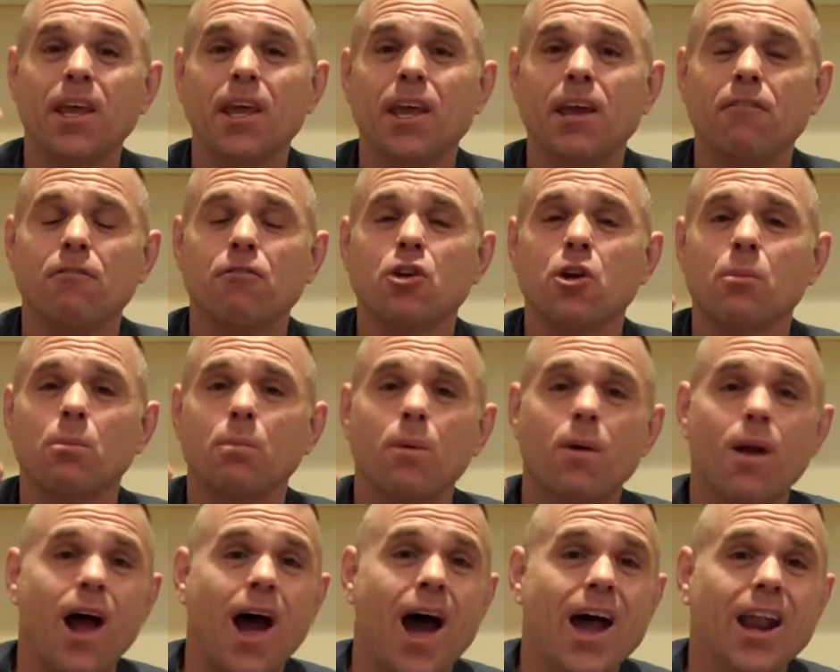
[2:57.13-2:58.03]
If your
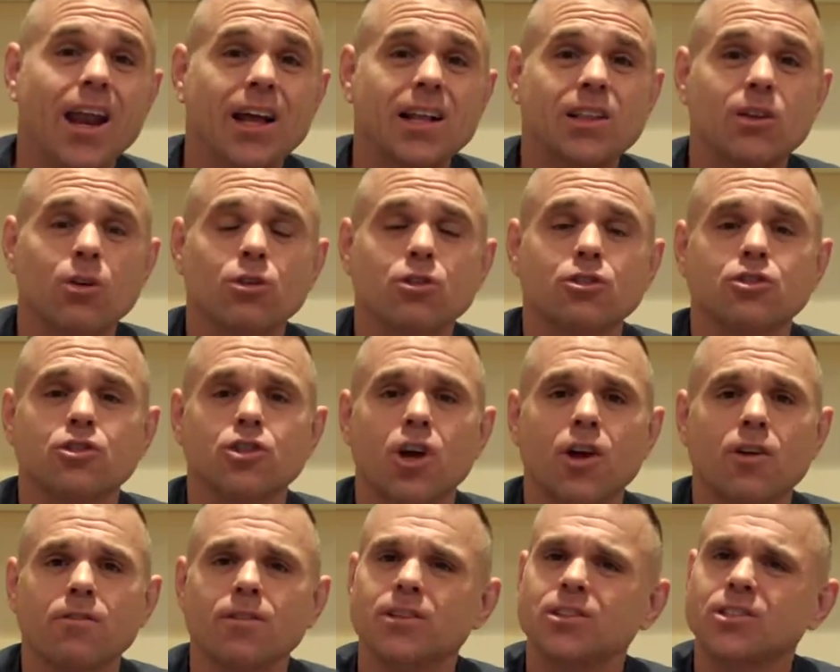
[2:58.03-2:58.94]
product or
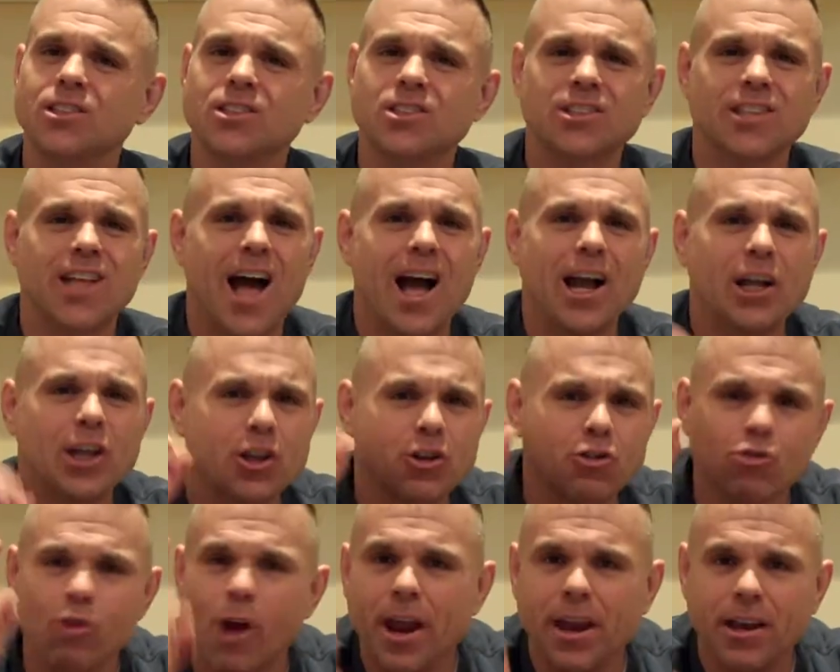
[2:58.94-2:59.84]
service is not
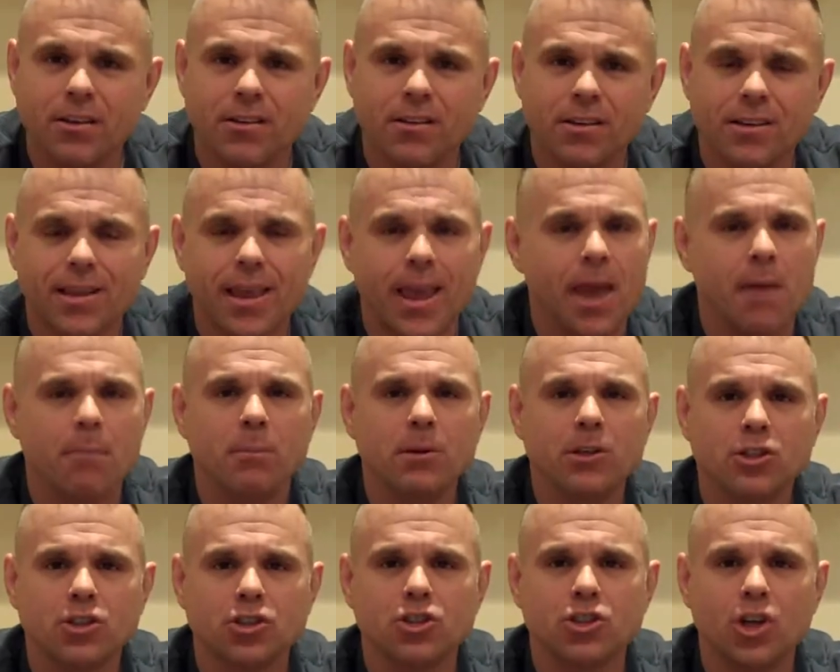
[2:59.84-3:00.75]
great, can't be
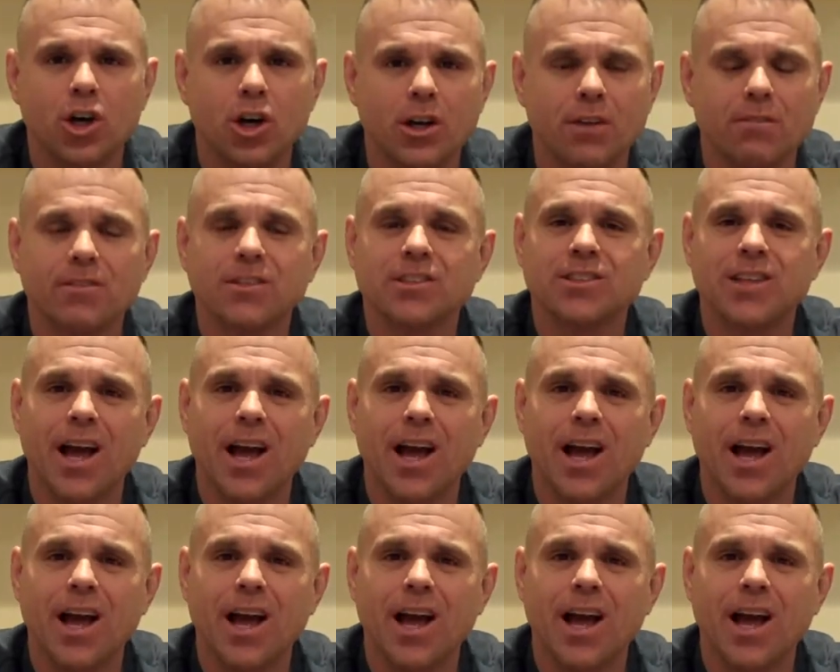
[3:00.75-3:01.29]
just good. If it's